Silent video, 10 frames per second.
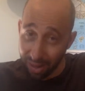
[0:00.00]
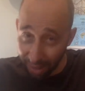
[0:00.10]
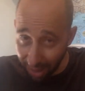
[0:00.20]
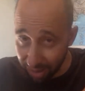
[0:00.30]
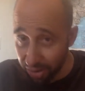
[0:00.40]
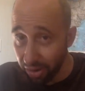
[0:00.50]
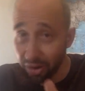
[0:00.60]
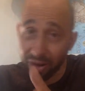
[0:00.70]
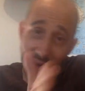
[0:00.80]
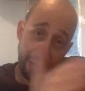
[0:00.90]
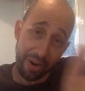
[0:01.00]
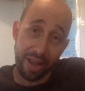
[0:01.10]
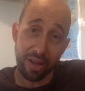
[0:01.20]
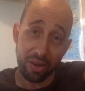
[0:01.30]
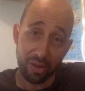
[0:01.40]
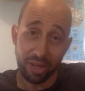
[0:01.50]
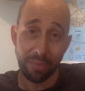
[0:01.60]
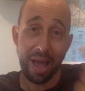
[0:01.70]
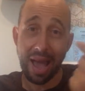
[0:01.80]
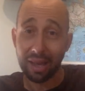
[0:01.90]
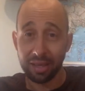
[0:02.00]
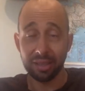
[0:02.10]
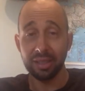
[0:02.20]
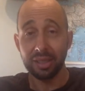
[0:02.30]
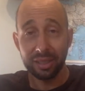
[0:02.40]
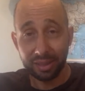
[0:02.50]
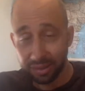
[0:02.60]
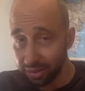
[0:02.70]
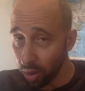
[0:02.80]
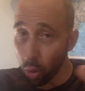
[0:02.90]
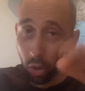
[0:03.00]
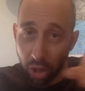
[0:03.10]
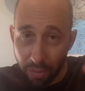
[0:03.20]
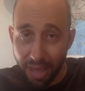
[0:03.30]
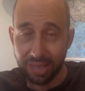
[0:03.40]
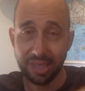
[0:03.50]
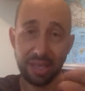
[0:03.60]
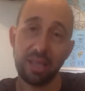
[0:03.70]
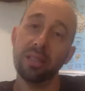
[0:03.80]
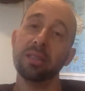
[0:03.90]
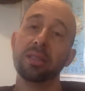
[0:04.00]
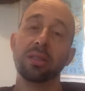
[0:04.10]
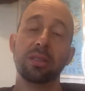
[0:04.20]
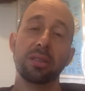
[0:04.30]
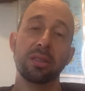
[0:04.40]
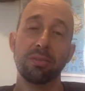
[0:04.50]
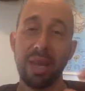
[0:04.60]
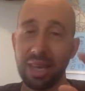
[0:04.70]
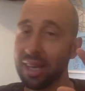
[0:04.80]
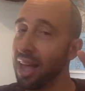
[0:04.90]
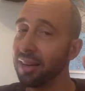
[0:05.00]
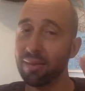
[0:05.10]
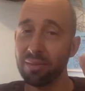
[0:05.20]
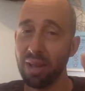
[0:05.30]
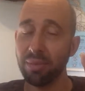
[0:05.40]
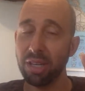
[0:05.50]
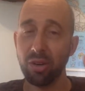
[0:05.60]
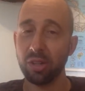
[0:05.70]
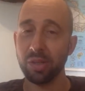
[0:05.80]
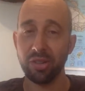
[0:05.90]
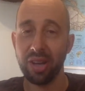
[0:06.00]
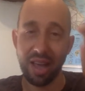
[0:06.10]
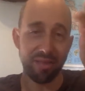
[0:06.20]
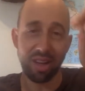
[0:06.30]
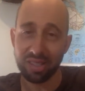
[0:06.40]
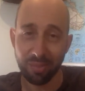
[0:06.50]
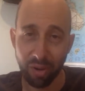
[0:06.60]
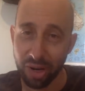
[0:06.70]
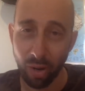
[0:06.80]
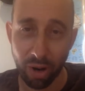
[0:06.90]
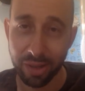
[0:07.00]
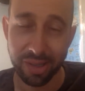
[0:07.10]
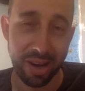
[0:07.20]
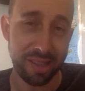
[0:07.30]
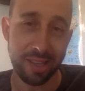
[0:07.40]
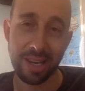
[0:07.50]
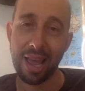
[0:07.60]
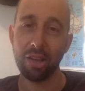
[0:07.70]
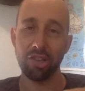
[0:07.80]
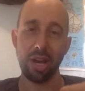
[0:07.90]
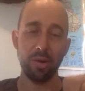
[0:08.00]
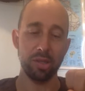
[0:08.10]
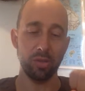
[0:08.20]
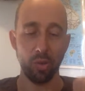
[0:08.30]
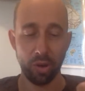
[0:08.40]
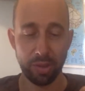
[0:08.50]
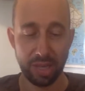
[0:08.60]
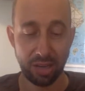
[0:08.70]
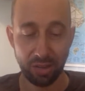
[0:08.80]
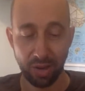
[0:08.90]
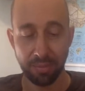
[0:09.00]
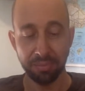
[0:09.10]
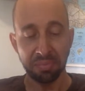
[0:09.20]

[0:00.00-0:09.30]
and under and around and back, ornamenting, making that empty Christmas tree have lots of pretty ornaments on it. It's the analogy I always use for ornamentation, right?